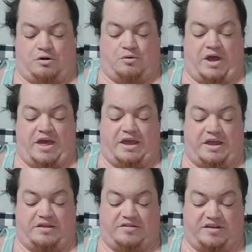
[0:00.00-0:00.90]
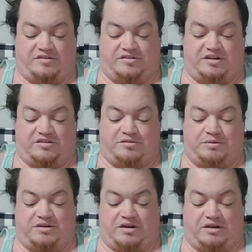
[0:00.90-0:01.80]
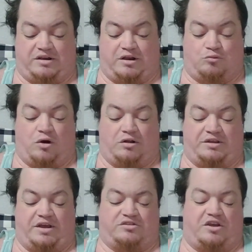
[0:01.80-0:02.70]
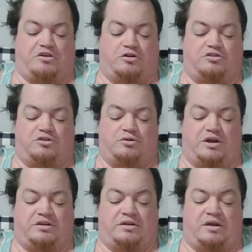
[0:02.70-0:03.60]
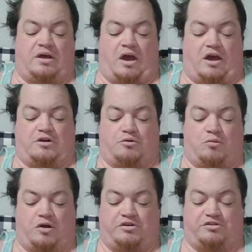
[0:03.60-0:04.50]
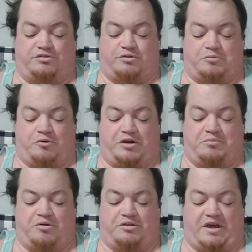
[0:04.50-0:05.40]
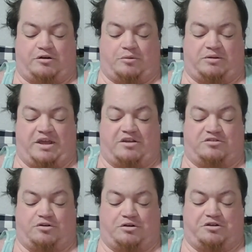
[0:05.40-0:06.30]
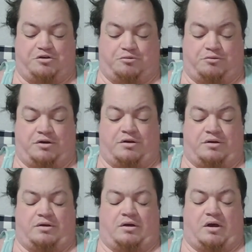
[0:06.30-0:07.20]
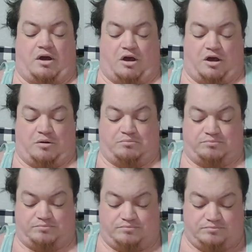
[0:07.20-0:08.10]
oh, hey, this needs to be done. And while, yes, I could do it, I don't want to, so I'm going to put that obligation on you. Um,